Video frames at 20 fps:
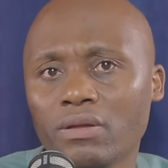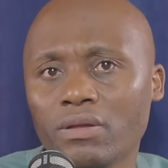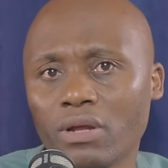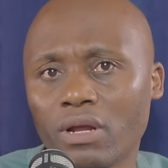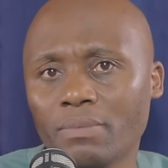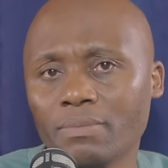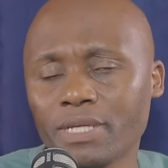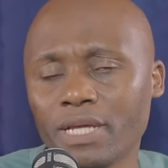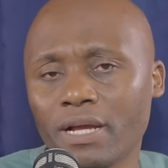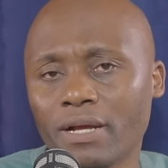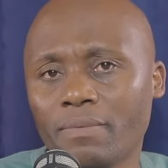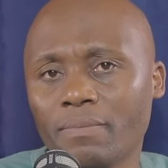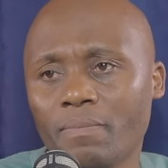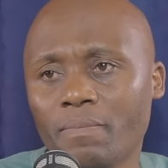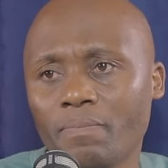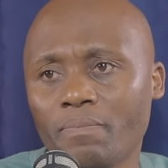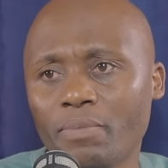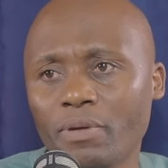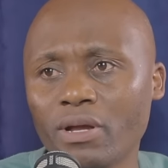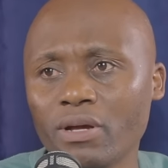You know what I'm saying?
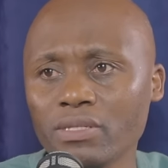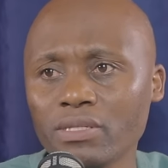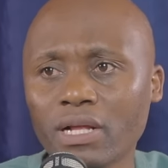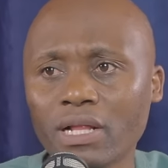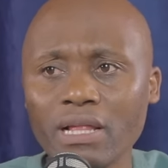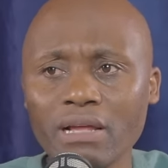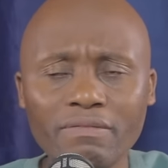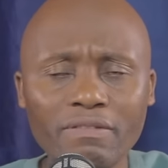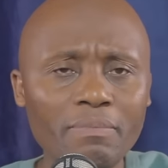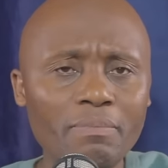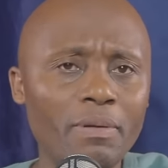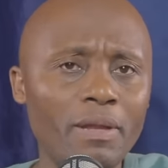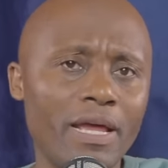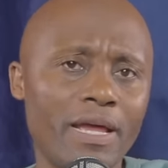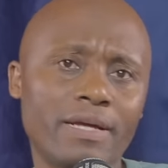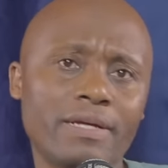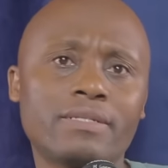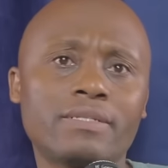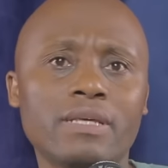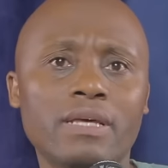Because clever
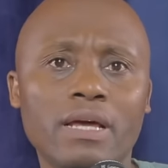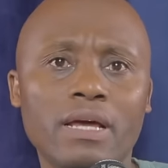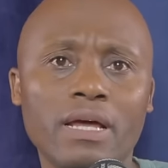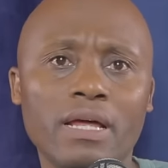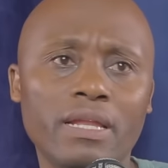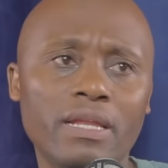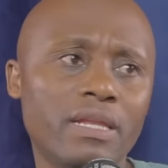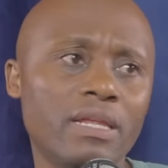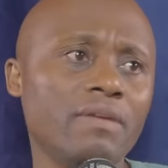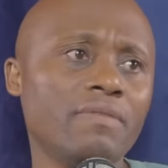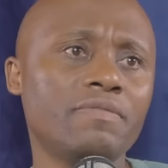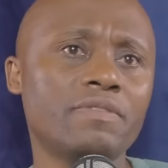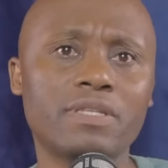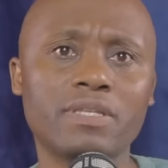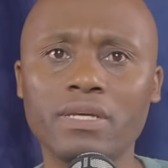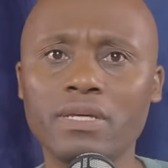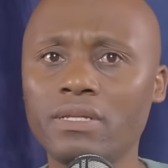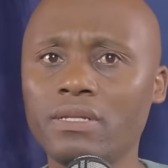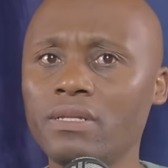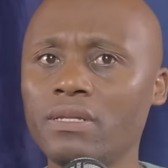blacks
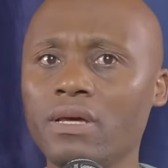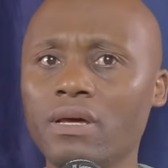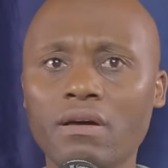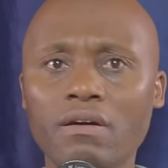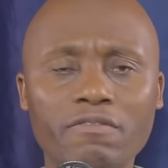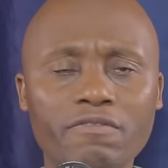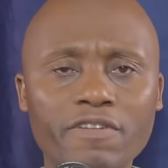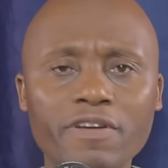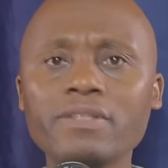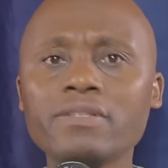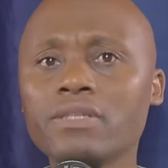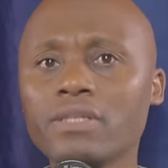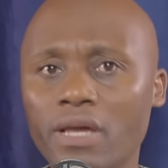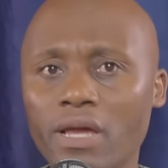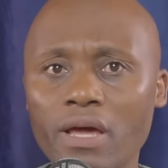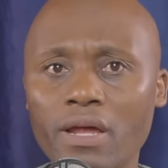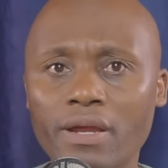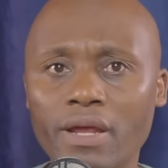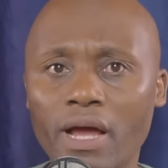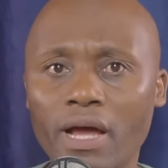lives in
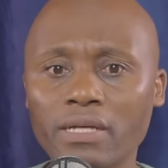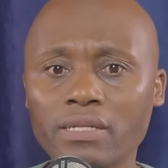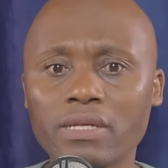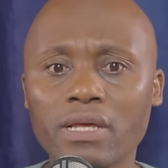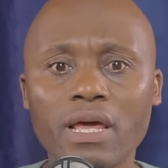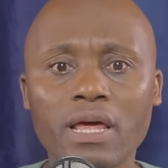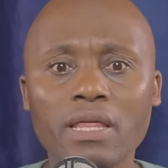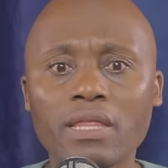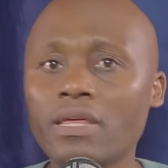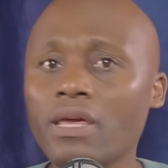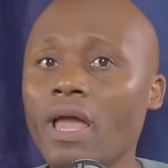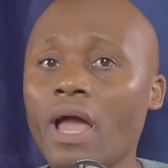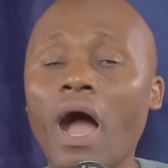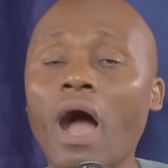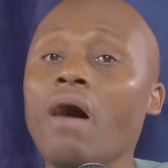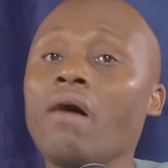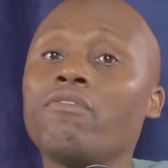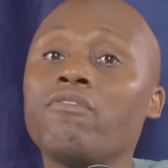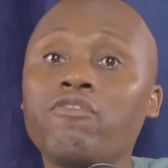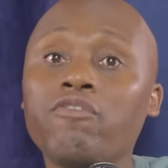fancy areas.
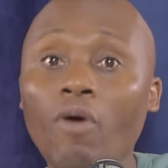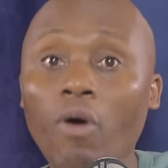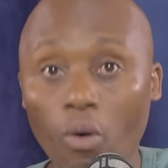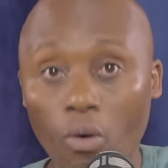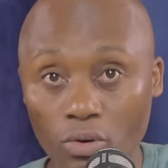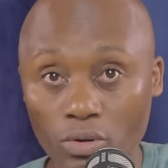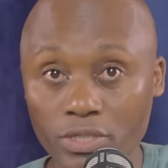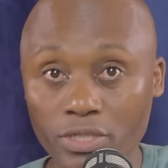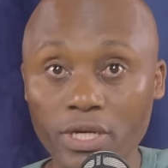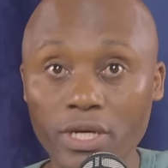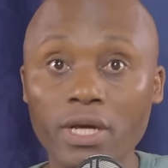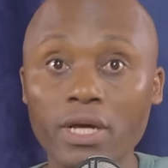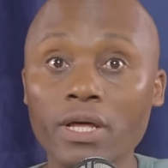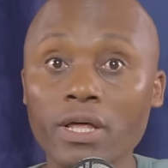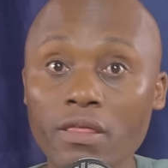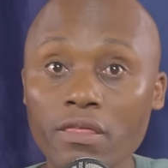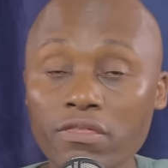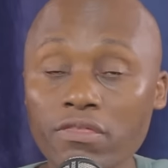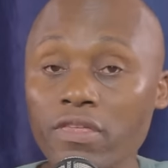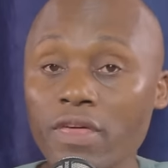They afford
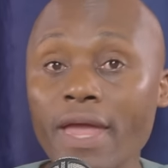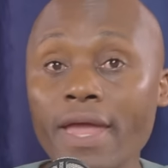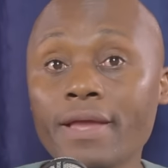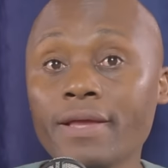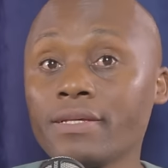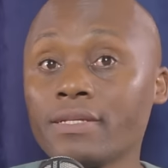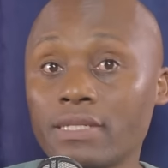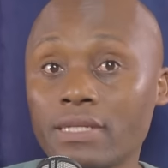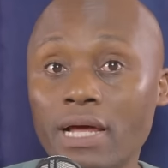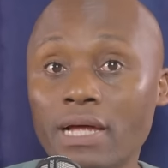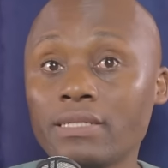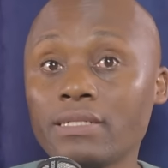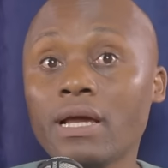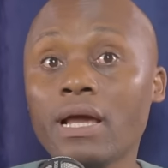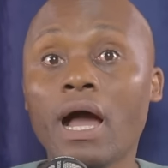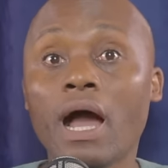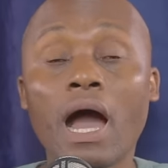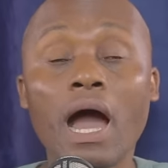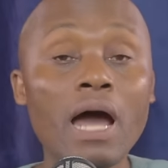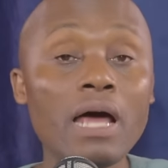things that
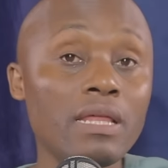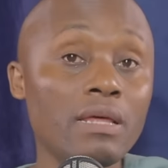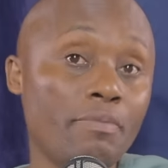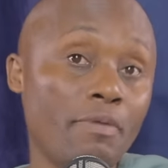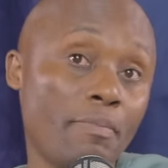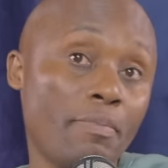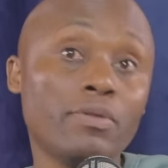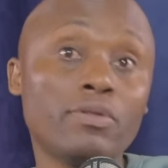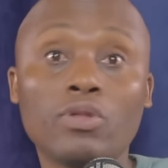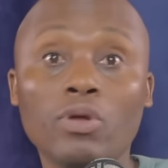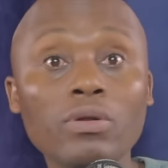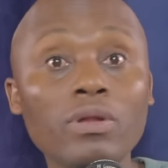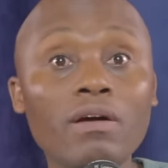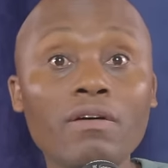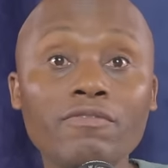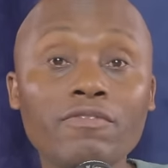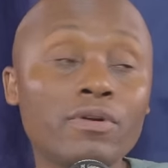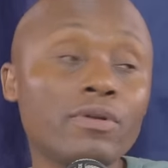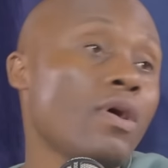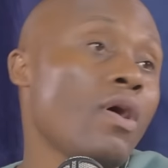other people don't
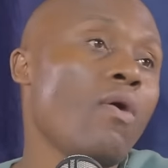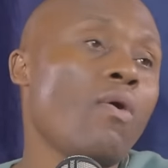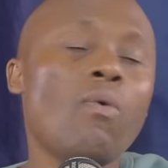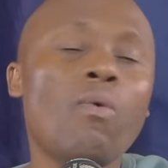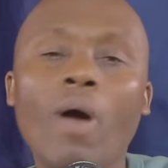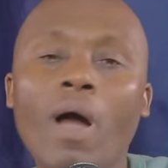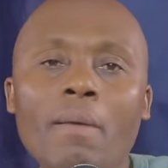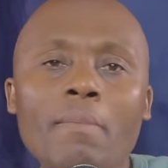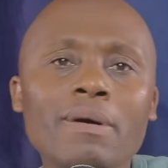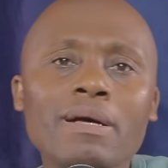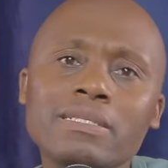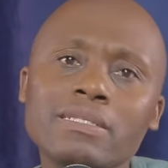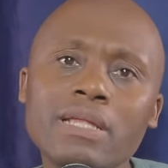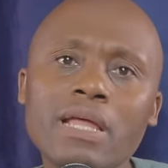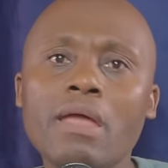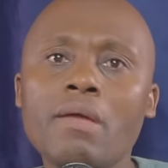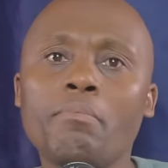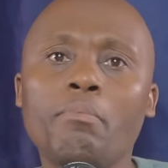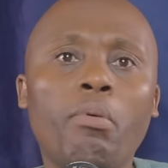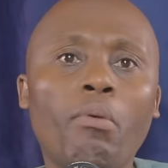afford, why
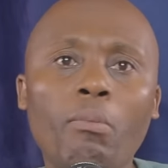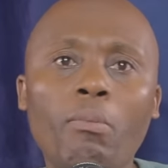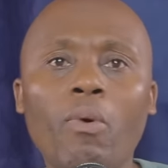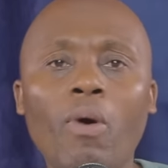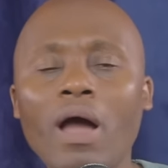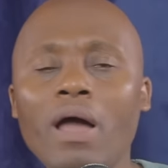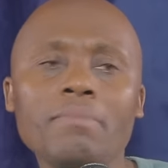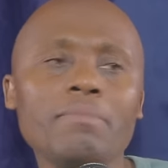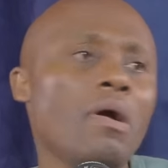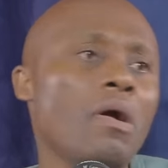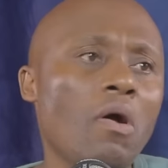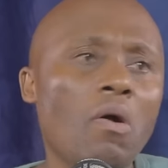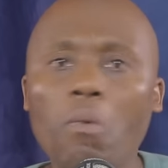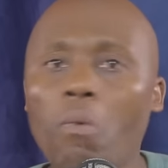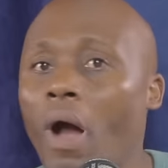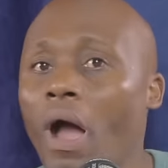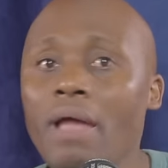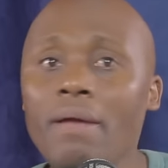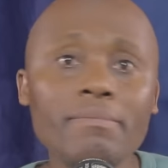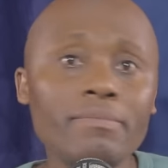must they, why,
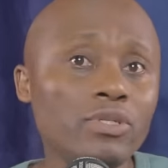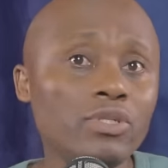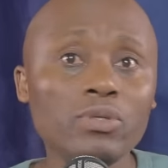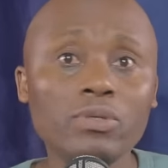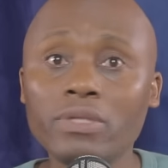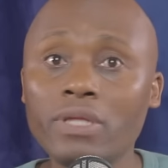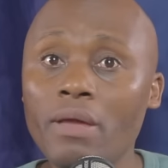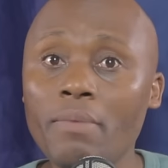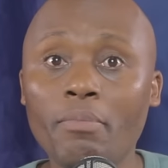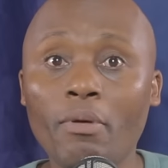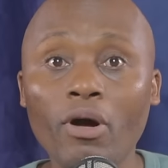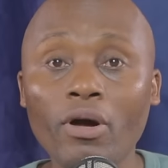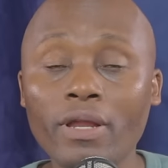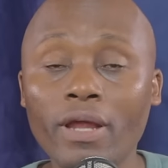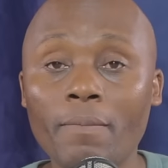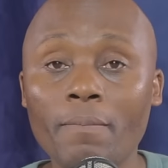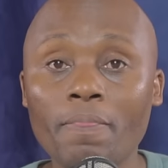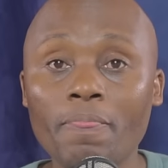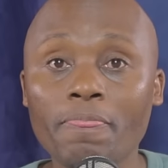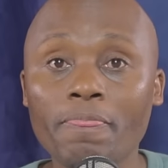why should they
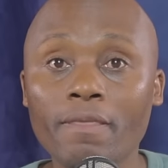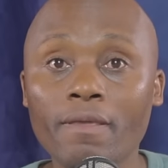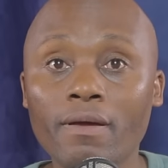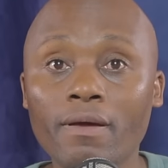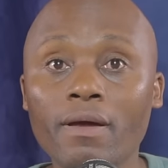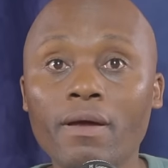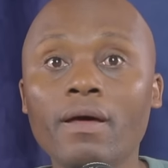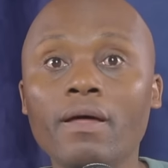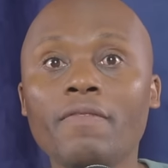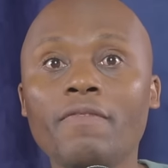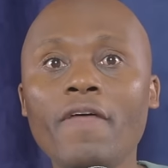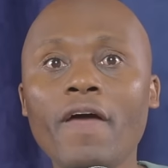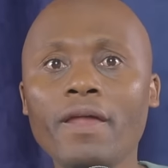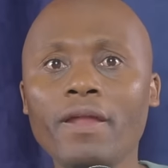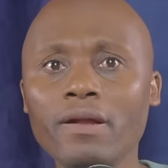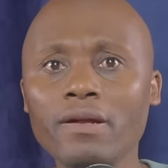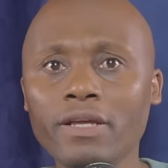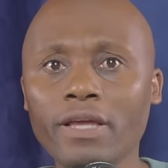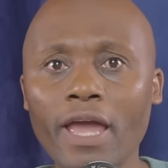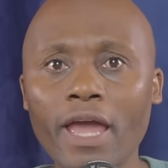bother?
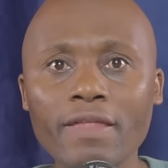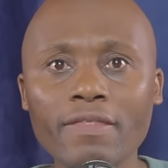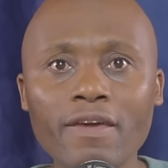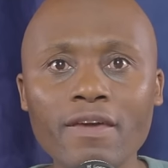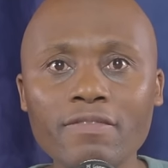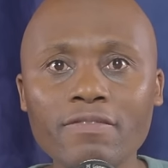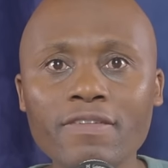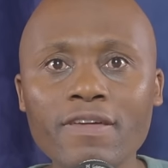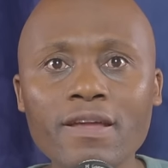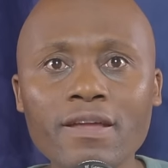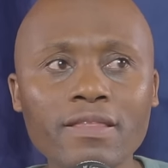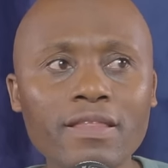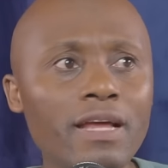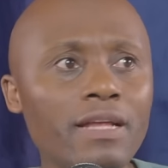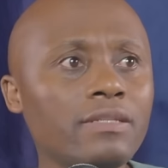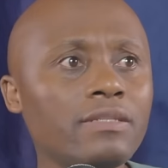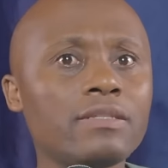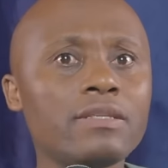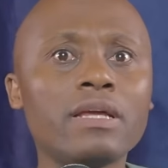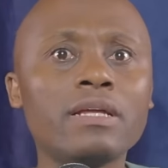They don't care. They think
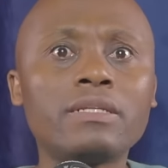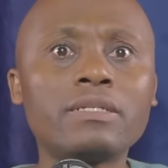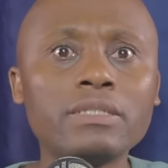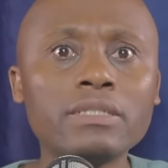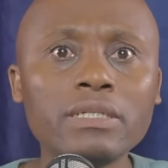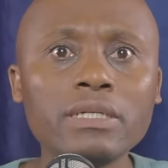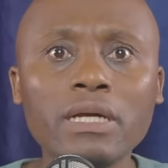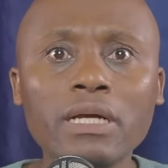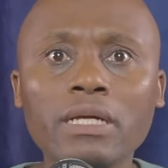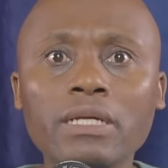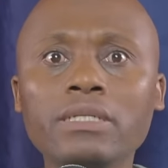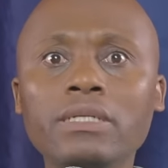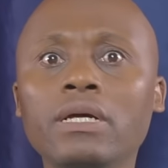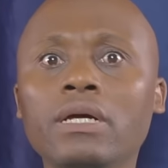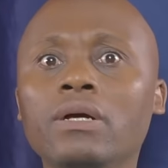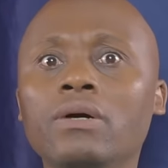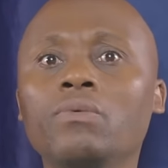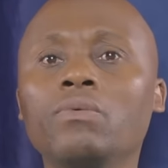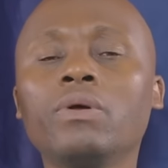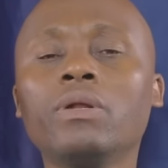that the DA
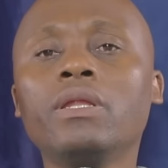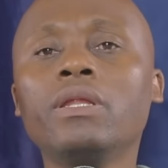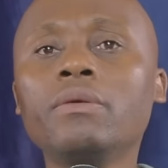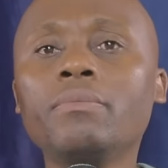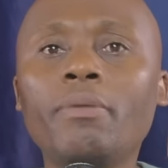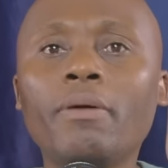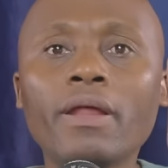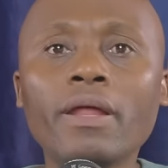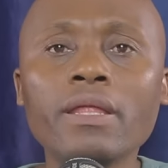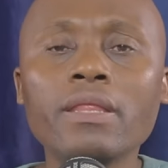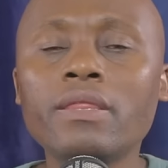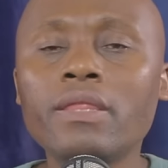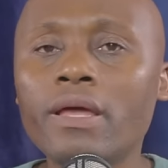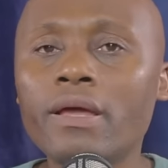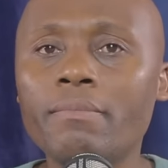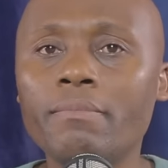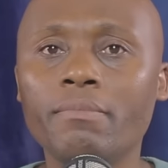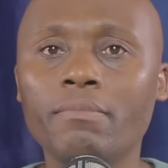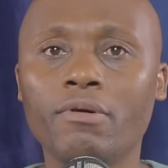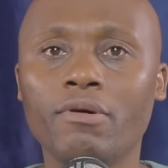will liberate
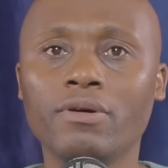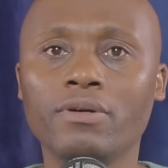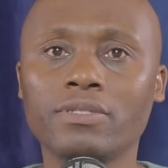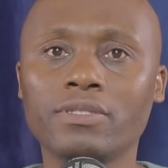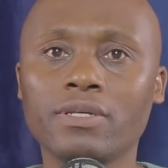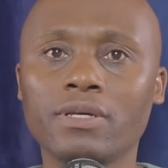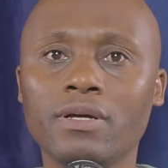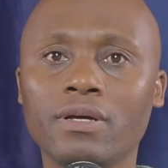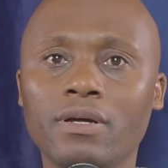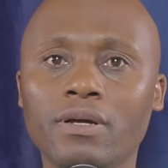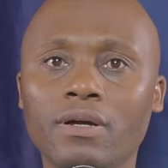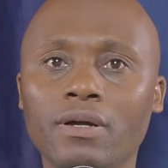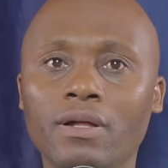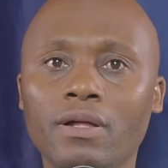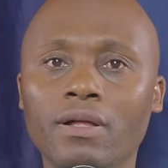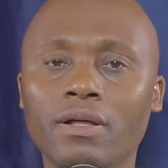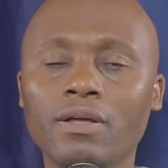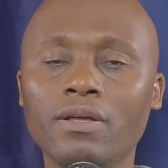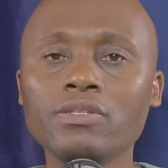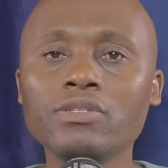them, bongs.
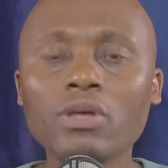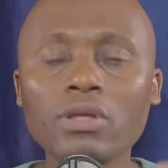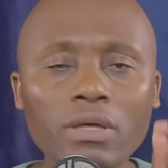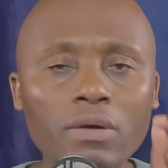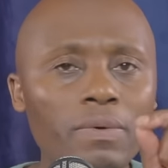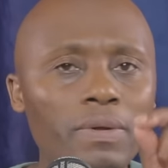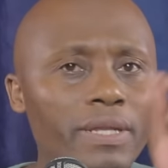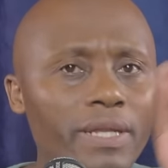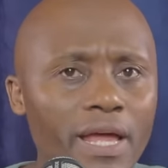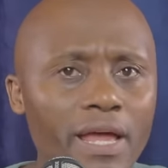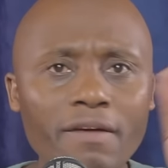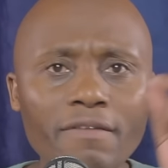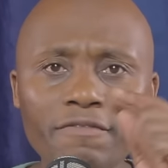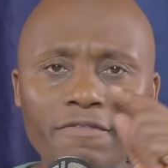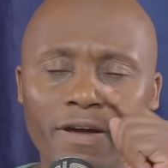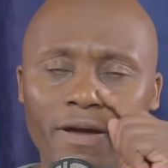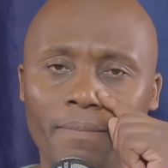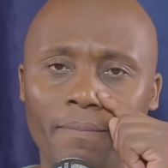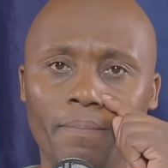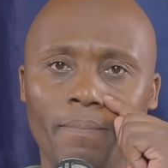So they will
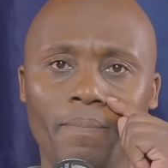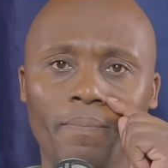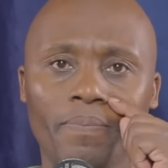never.